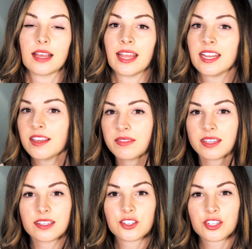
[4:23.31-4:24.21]
Any of
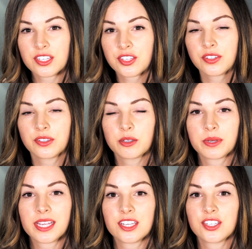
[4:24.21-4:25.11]
the traditional
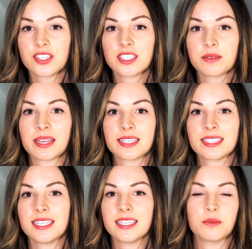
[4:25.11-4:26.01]
lubrications you might
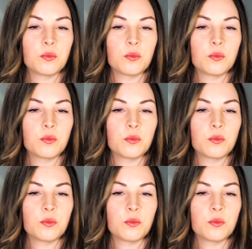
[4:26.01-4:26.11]
see,